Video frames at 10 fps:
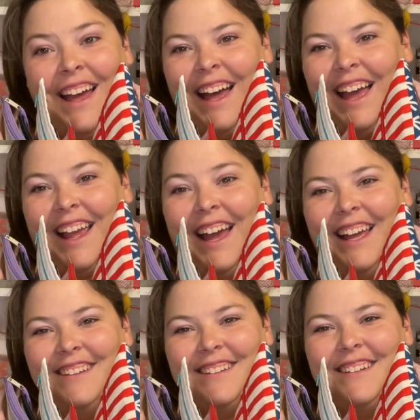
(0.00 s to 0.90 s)
Hi
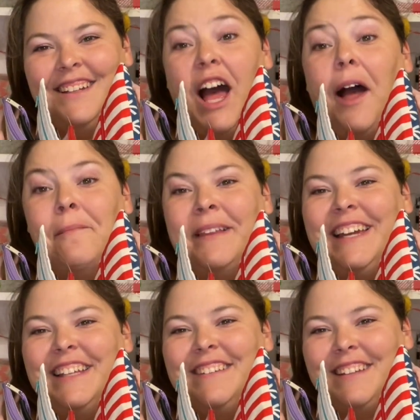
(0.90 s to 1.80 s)
guys, I'm
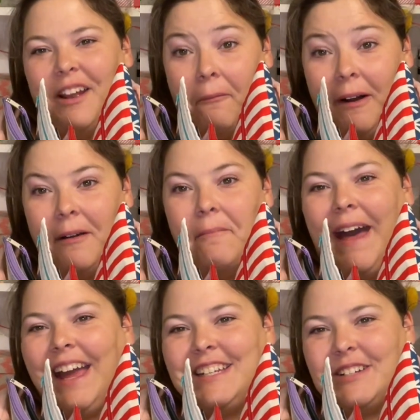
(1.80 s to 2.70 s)
Liz, and welcome
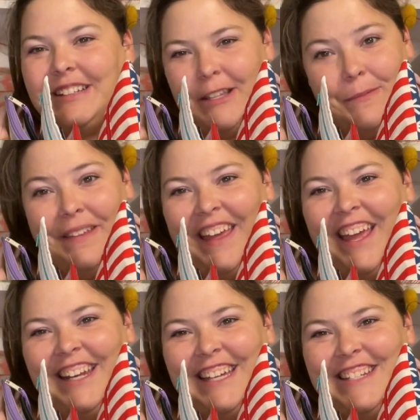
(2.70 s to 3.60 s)
back to Elizabeth
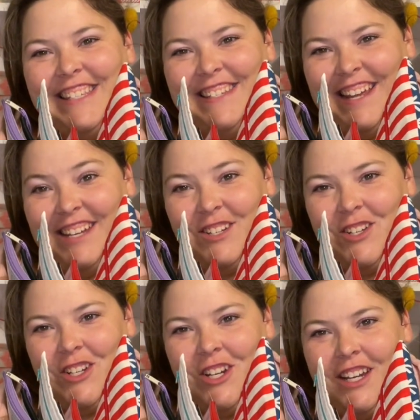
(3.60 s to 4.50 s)
Ann
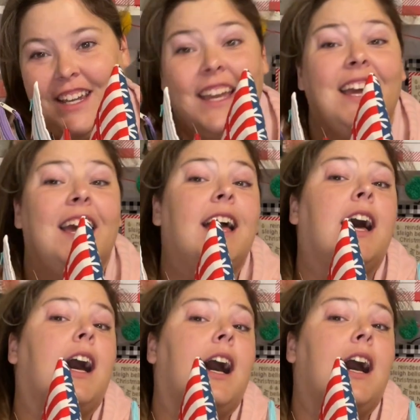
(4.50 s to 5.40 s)
Stitch.
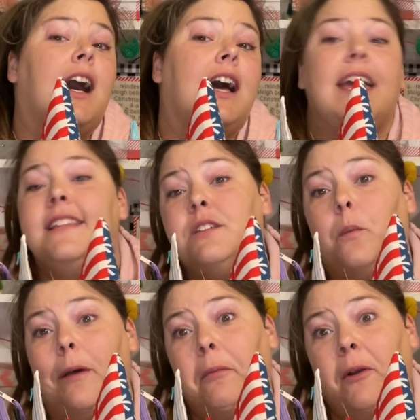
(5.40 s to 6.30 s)
Uh, it's a
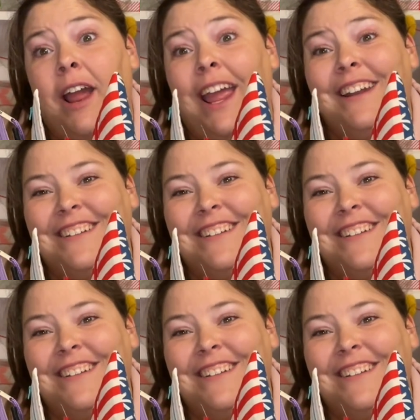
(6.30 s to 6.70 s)
whip parade.